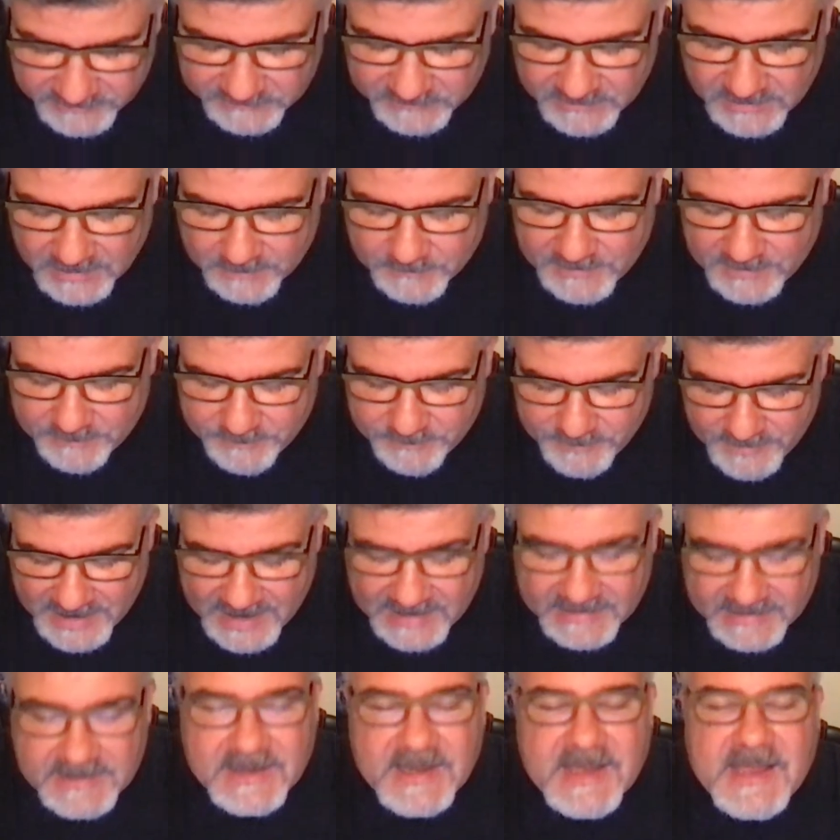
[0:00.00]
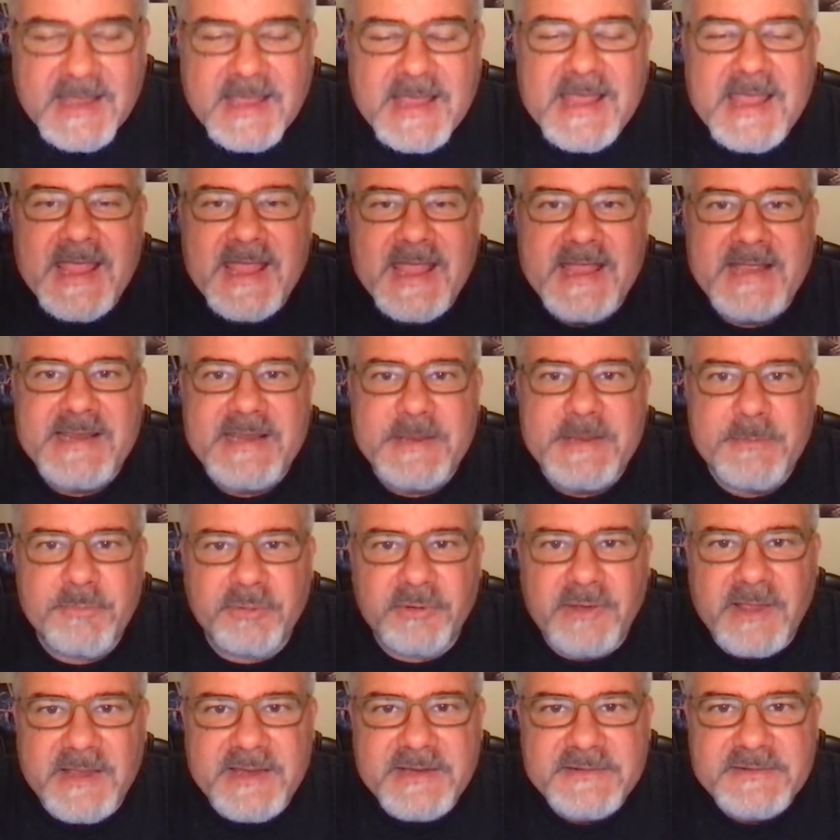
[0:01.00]
He's got my back. And he
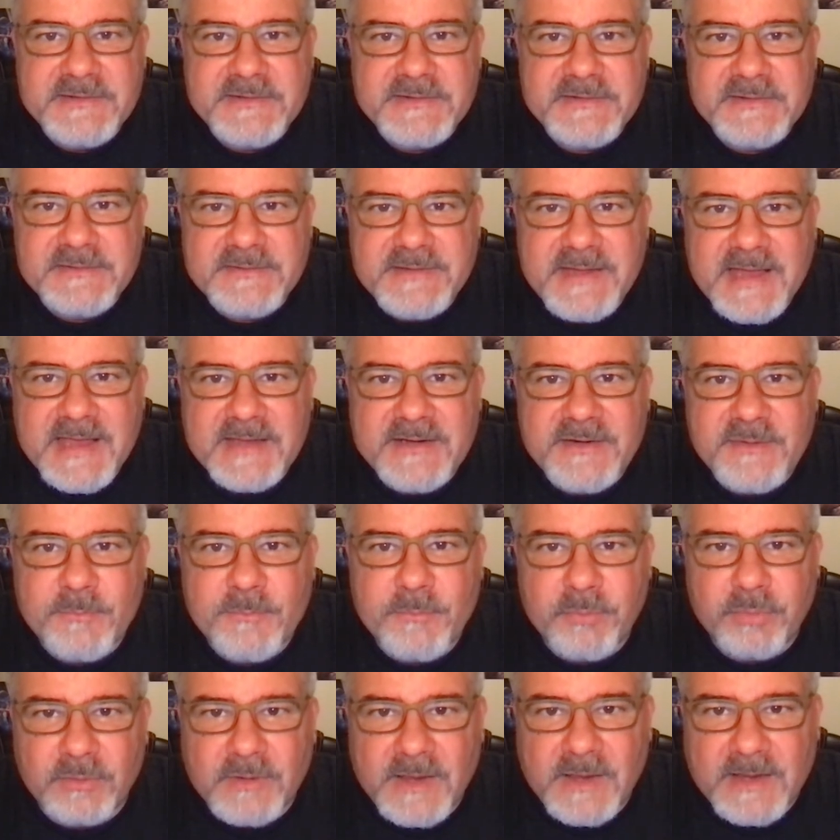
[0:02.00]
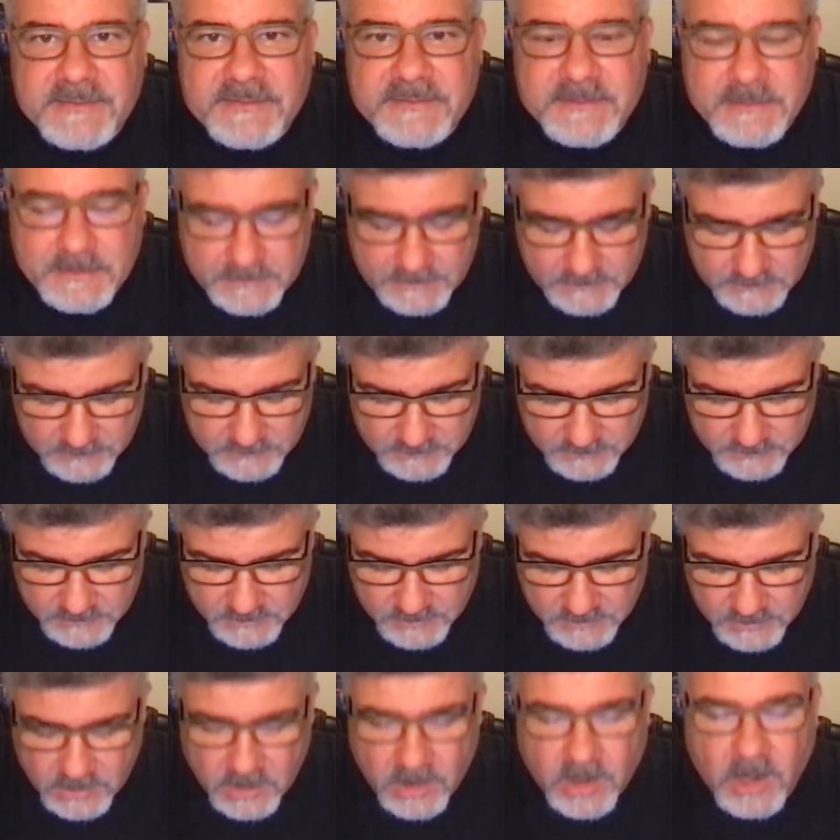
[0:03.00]
places his hand of blessing
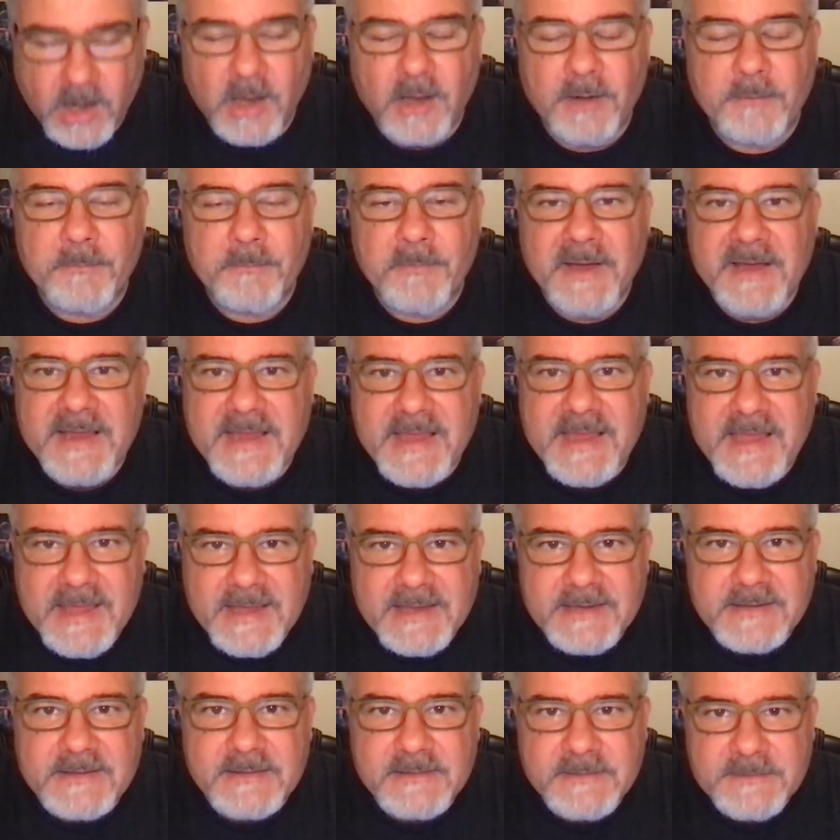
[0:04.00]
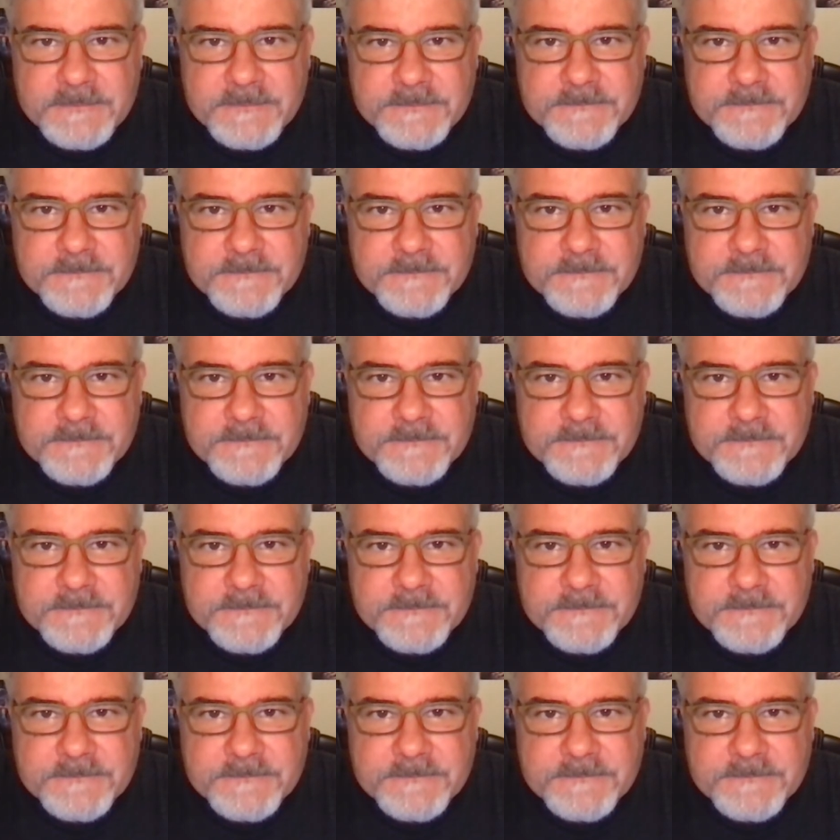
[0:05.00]
on my head.